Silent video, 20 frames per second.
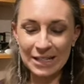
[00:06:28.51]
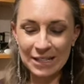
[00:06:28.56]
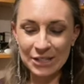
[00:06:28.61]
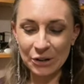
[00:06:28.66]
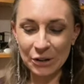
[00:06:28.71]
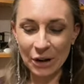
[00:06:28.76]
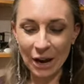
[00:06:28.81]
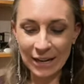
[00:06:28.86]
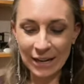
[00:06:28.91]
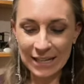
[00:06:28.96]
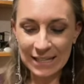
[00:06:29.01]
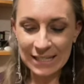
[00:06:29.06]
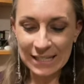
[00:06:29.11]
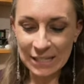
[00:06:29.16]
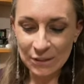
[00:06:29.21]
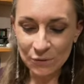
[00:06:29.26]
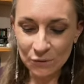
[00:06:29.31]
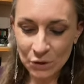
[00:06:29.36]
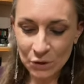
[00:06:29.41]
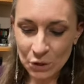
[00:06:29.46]
So I guess
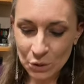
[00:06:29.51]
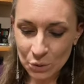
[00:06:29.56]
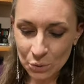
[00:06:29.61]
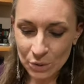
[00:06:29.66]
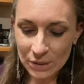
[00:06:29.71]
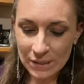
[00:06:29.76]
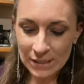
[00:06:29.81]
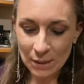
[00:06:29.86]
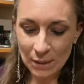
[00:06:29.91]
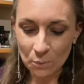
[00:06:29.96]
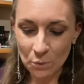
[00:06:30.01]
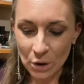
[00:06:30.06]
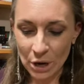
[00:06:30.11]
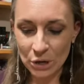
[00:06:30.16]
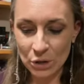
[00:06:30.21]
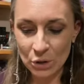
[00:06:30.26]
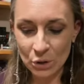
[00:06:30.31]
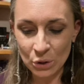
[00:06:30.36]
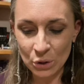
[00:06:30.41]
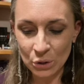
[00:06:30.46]
if you are
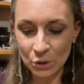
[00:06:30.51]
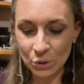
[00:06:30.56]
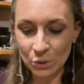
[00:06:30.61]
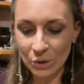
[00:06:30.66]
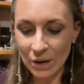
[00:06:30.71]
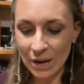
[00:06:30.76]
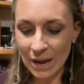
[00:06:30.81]
someone who,